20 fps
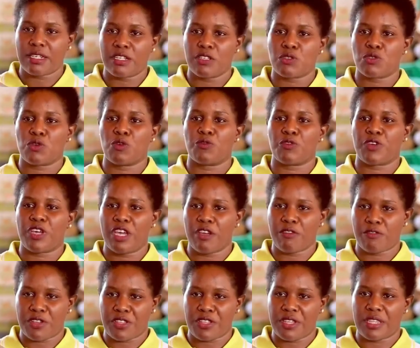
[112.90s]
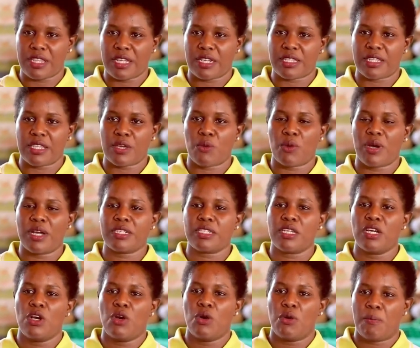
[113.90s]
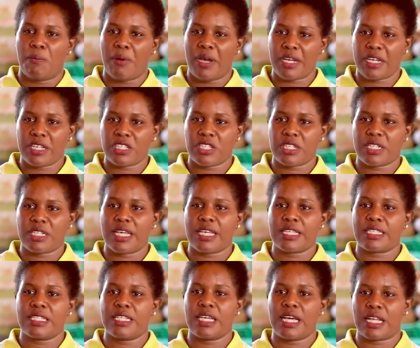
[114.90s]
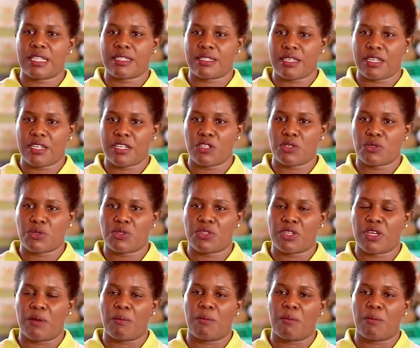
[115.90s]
us a list of everything that they want, package it nicely and send it to